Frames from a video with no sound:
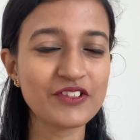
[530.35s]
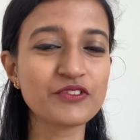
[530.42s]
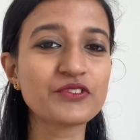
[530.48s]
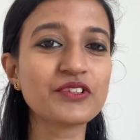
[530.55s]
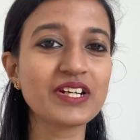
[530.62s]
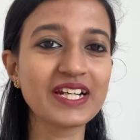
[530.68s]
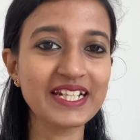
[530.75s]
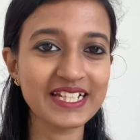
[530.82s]

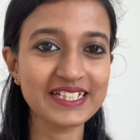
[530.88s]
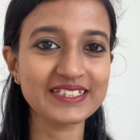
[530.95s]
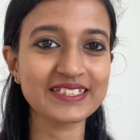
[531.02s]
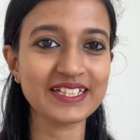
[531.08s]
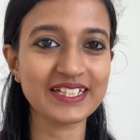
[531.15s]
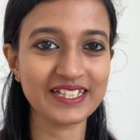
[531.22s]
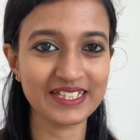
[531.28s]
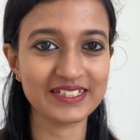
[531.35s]

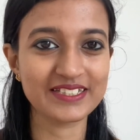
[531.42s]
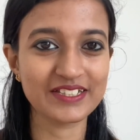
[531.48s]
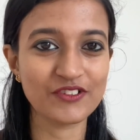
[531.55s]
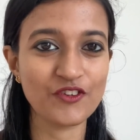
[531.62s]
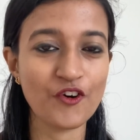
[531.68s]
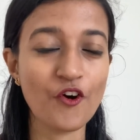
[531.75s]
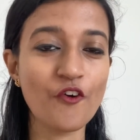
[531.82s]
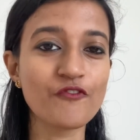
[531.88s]
releasing it
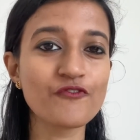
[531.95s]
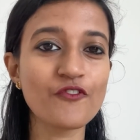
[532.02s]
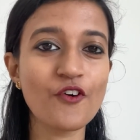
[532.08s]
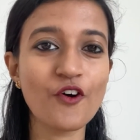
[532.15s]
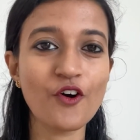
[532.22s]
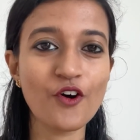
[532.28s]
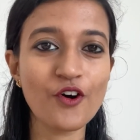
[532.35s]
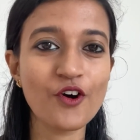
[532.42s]
of
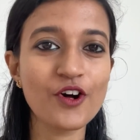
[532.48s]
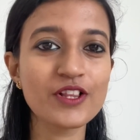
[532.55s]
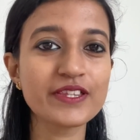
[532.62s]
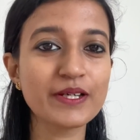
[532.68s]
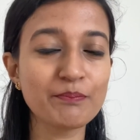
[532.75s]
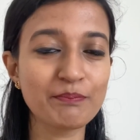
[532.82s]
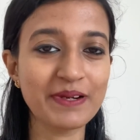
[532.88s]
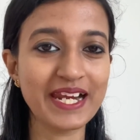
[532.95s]
all
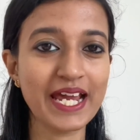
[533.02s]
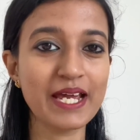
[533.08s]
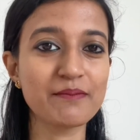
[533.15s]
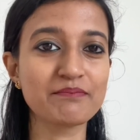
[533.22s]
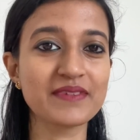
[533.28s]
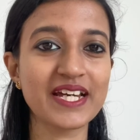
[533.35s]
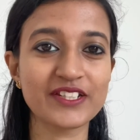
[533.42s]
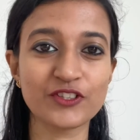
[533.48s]
the
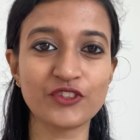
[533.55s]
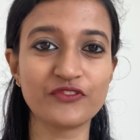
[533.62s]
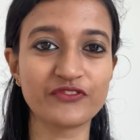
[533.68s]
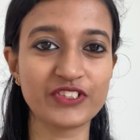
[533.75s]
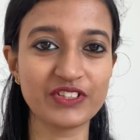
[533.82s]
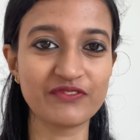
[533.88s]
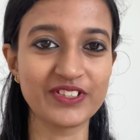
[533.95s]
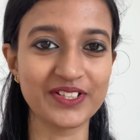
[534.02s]
blame that you have
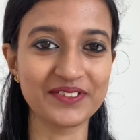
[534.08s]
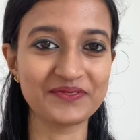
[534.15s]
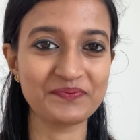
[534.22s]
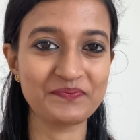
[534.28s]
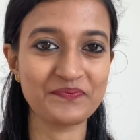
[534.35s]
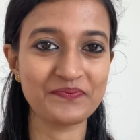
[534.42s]
given.